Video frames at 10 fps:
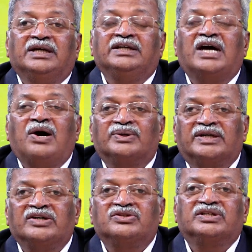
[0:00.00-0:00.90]
in
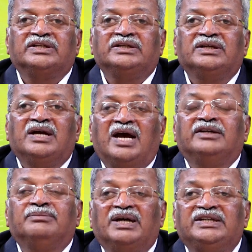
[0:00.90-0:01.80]
our country
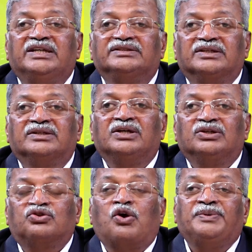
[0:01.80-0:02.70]
and many other
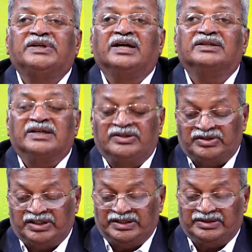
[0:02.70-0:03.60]
tropical
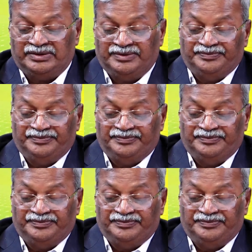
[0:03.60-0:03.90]
countries.